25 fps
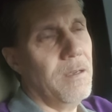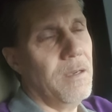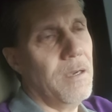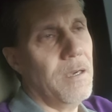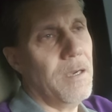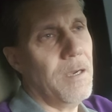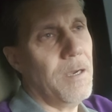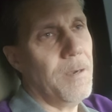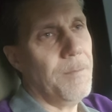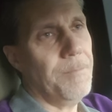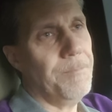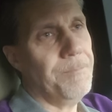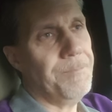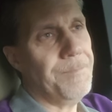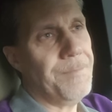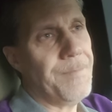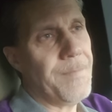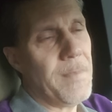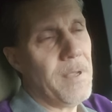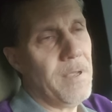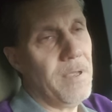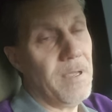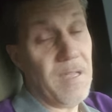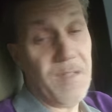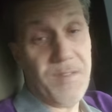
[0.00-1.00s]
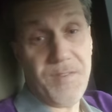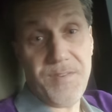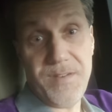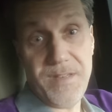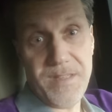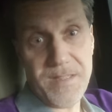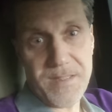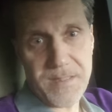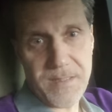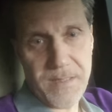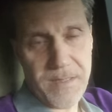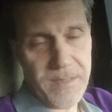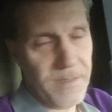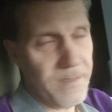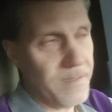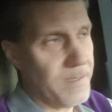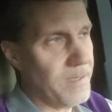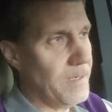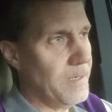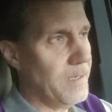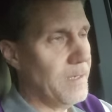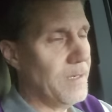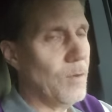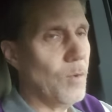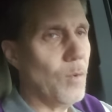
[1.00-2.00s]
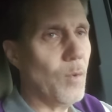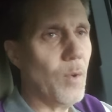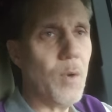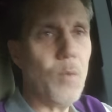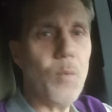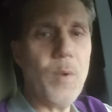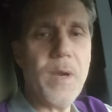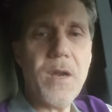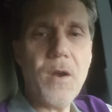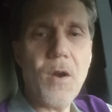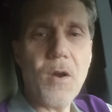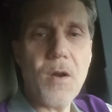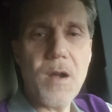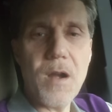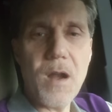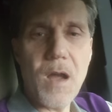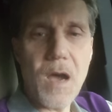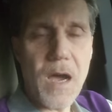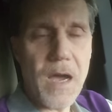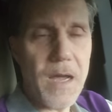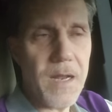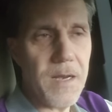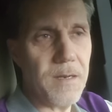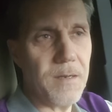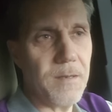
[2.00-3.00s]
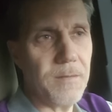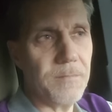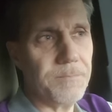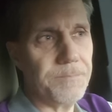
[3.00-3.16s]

um, ethnicities. We are not,